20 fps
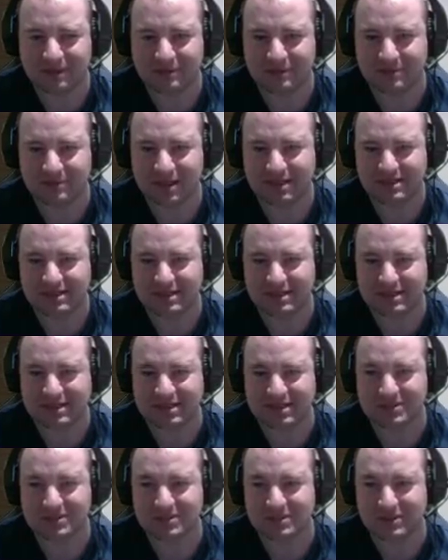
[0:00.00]
And since it's
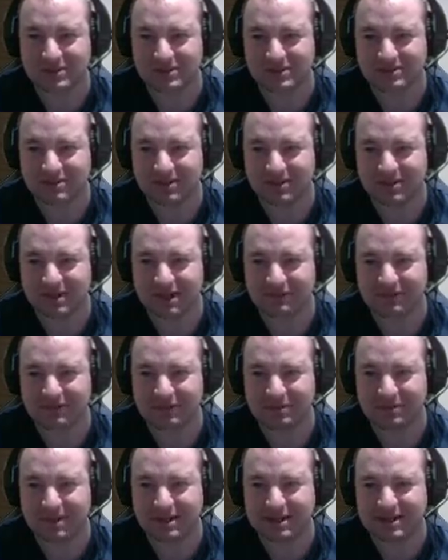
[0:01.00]
an auto-scroller, if you
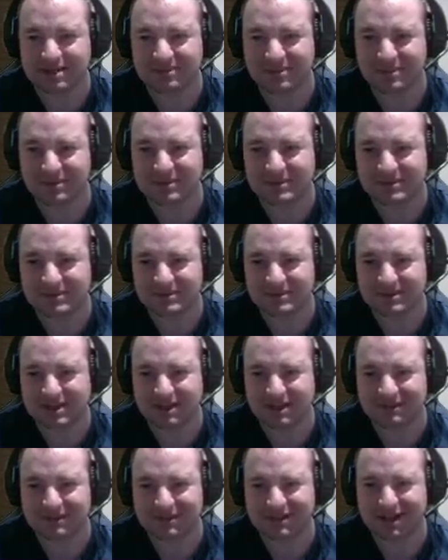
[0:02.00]
miss a box, you just
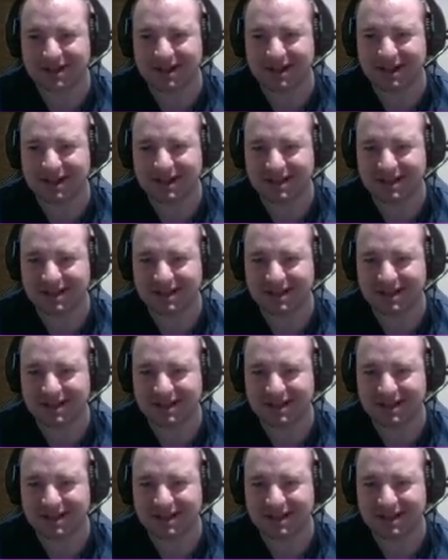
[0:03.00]
have to die.